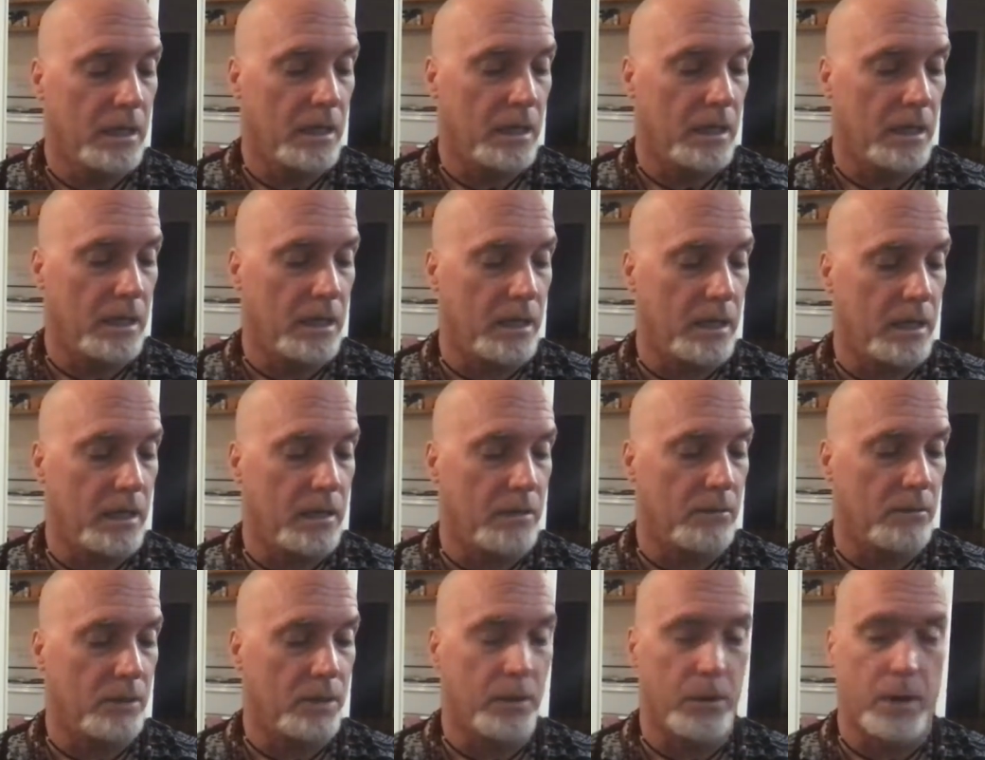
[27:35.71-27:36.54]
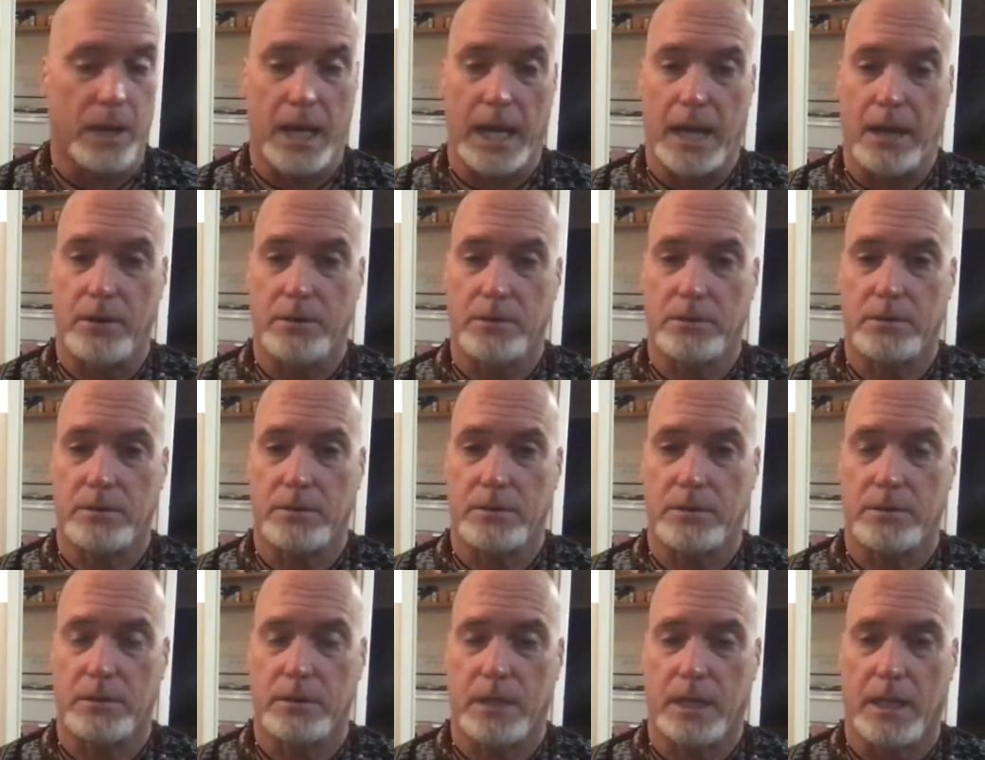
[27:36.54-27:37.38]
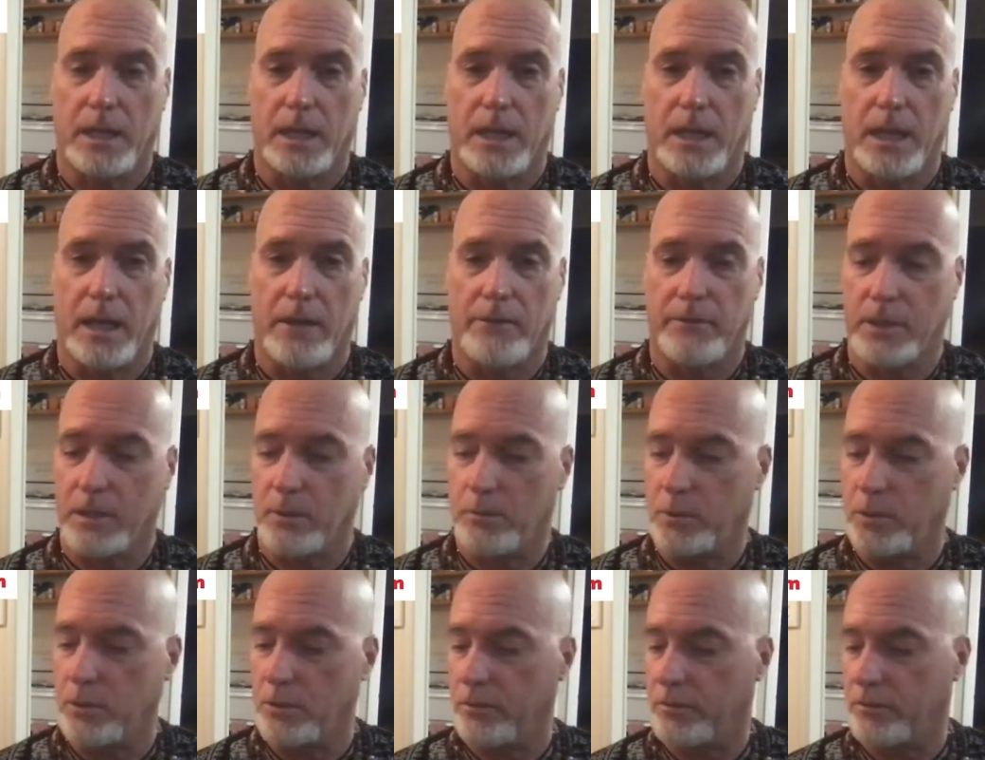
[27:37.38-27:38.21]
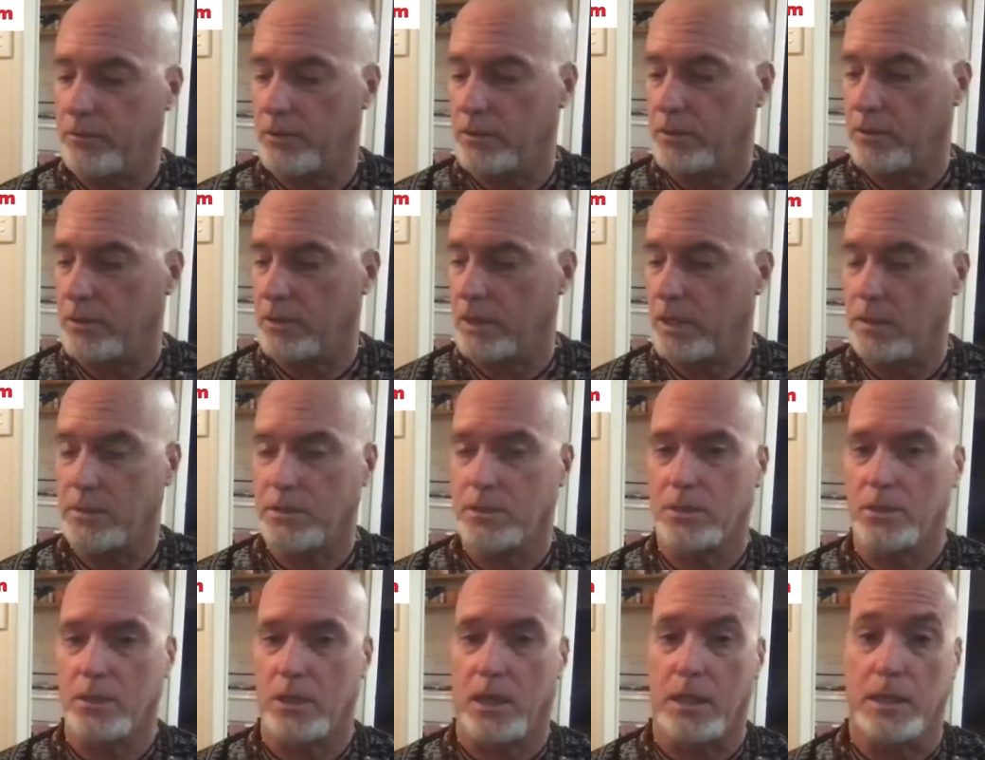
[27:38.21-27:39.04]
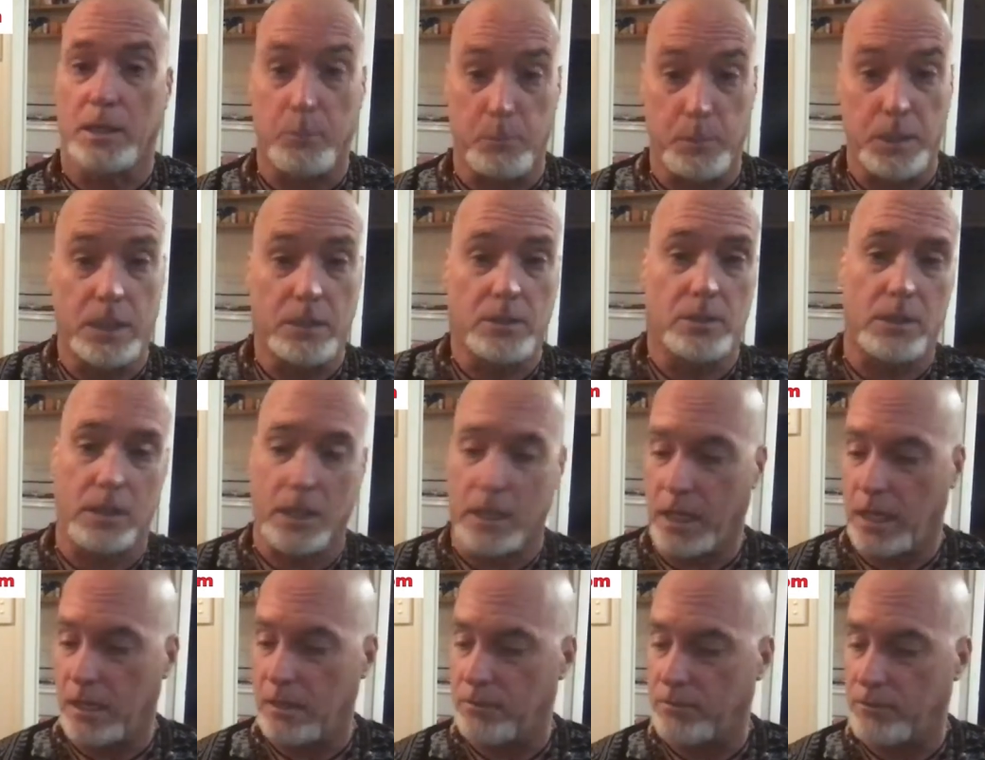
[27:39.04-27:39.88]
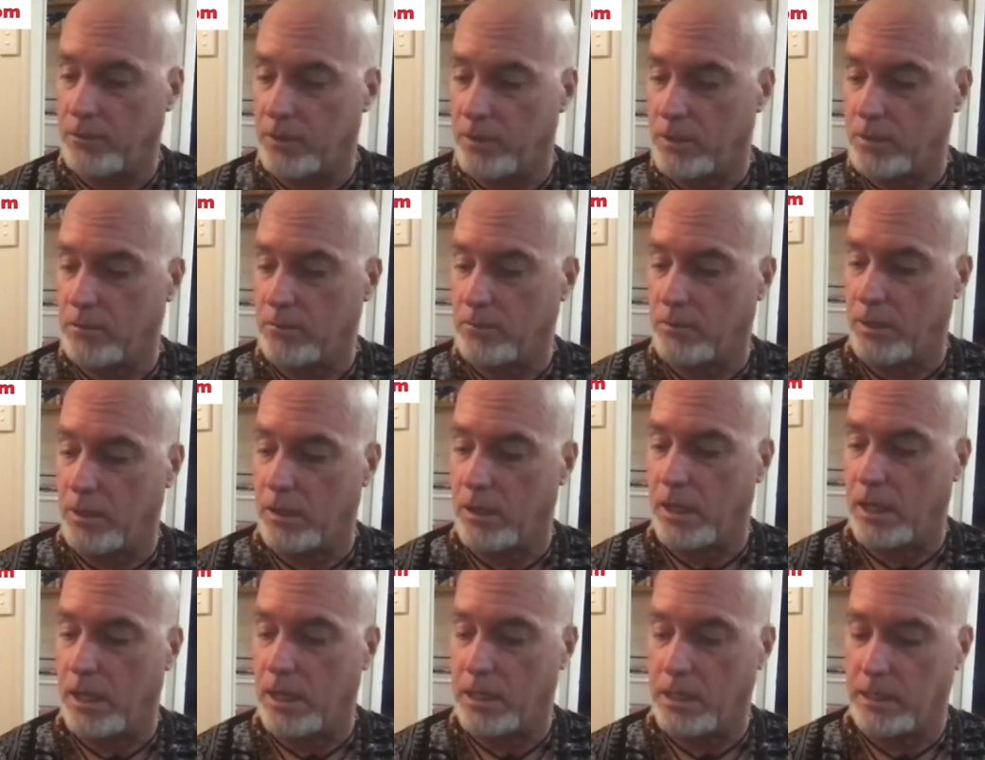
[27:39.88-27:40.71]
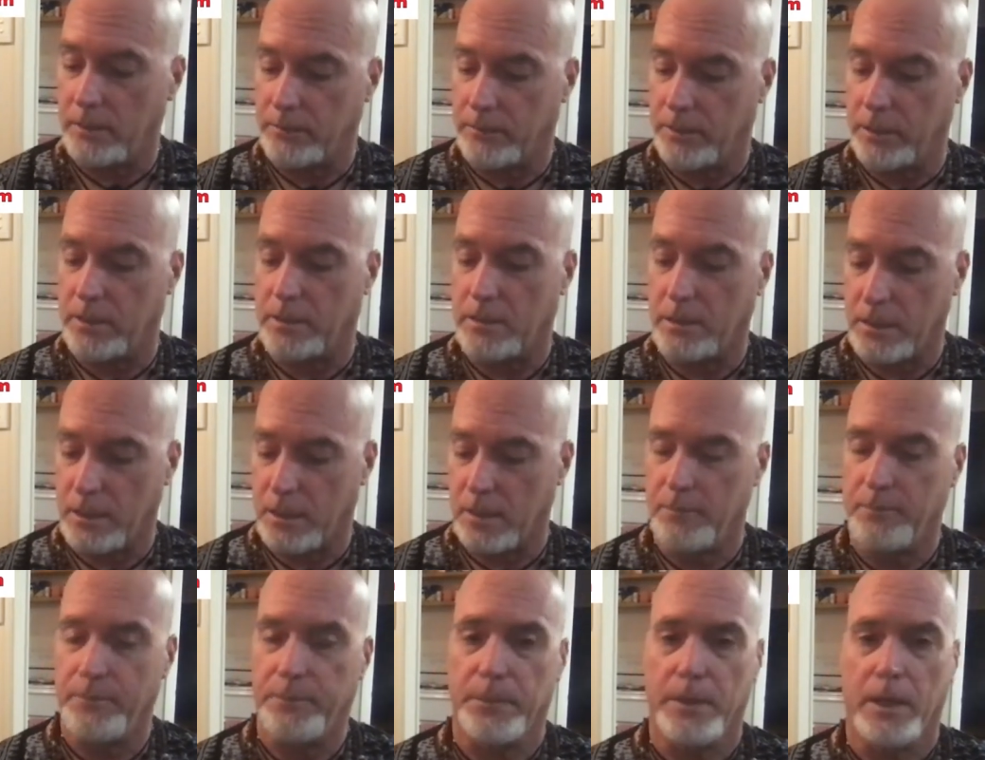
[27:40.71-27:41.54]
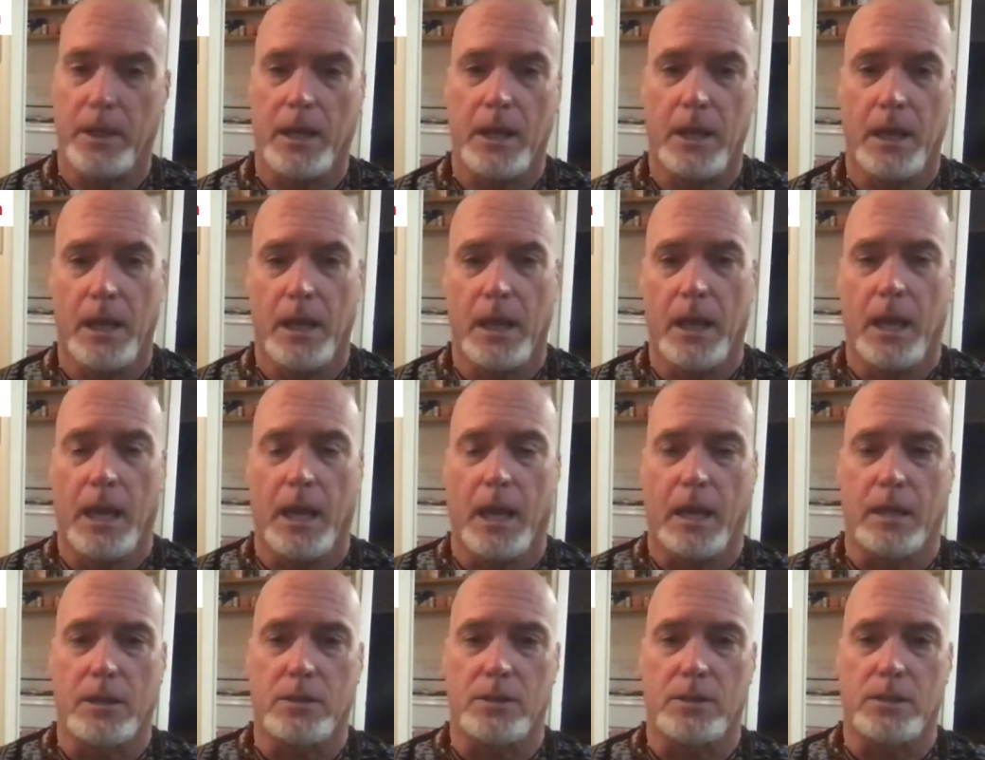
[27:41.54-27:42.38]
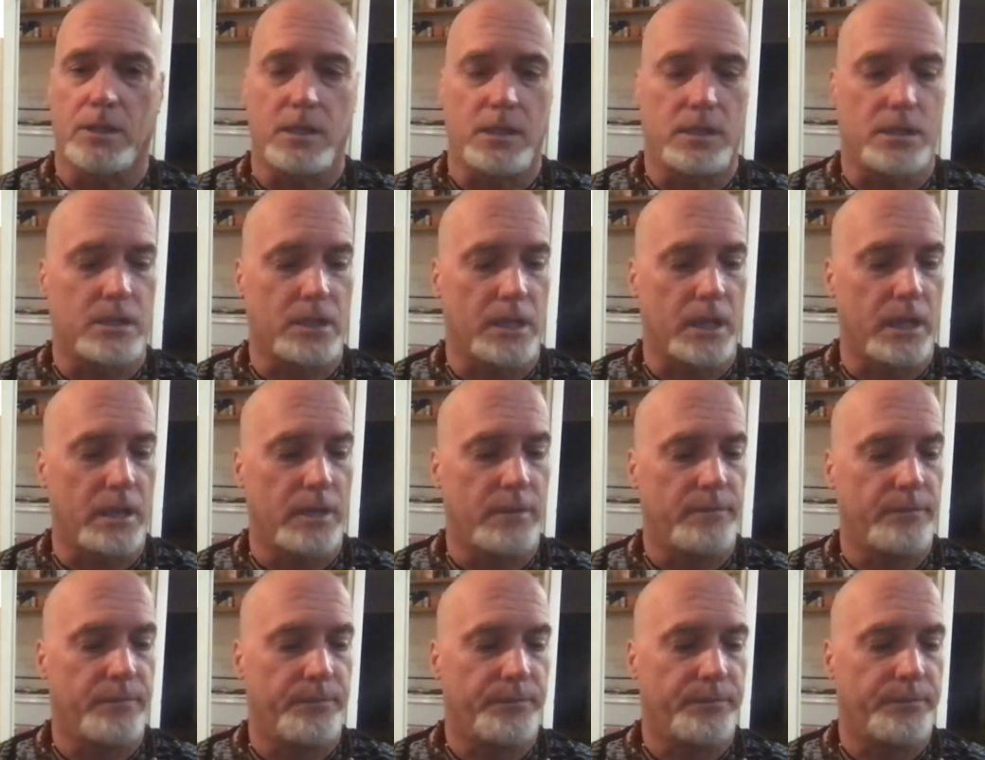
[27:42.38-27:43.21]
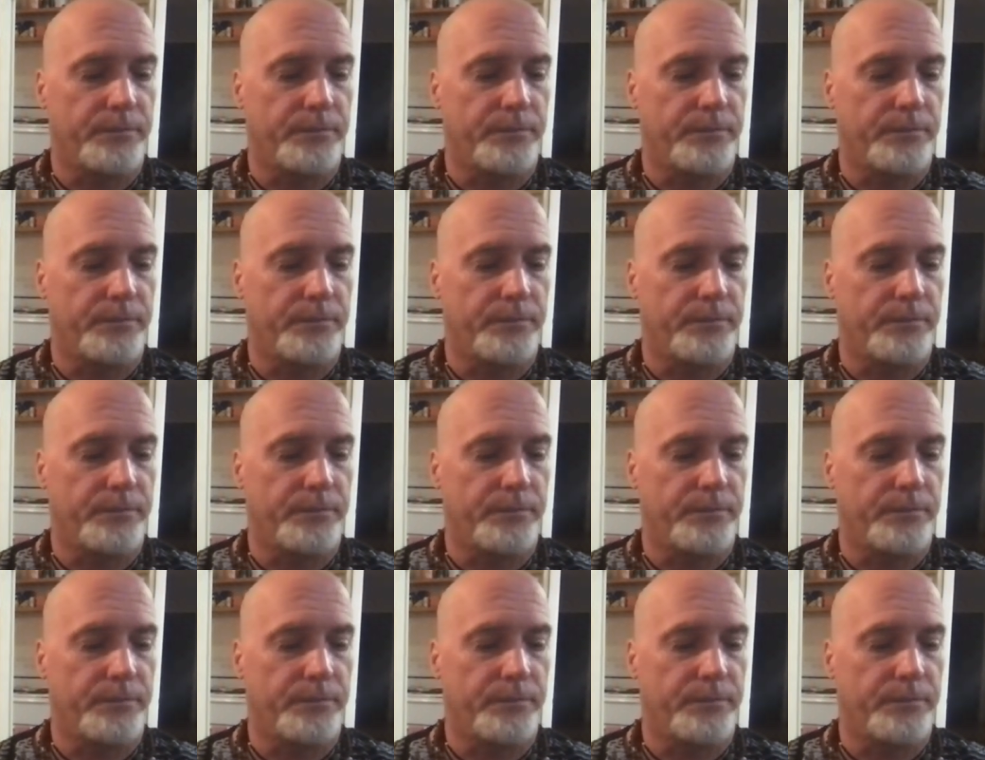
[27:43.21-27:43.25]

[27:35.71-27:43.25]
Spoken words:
out and having a beautiful lunch on the beach in California where I lived at the time. And she said,